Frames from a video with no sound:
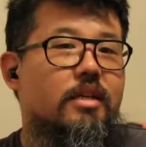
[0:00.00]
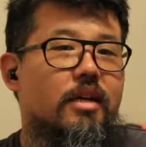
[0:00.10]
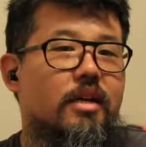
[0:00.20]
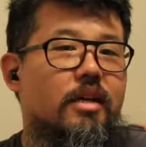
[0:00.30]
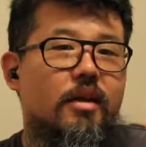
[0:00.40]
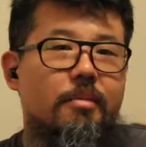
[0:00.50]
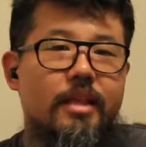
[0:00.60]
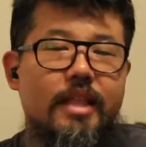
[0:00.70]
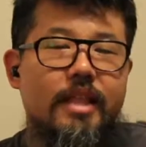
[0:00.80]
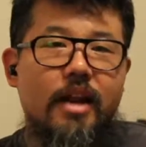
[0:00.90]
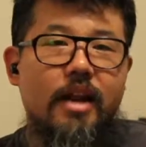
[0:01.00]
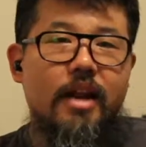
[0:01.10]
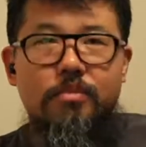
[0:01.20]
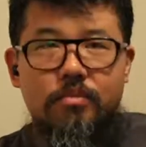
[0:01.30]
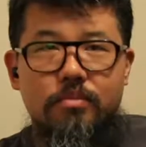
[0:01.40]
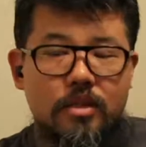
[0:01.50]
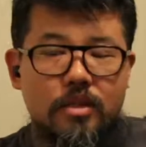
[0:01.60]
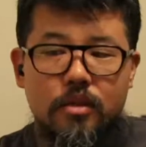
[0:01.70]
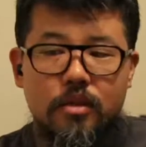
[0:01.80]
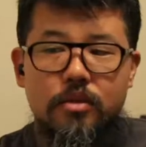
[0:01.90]
and that'll
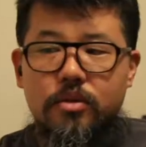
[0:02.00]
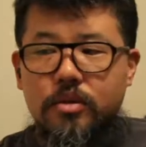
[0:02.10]
conclude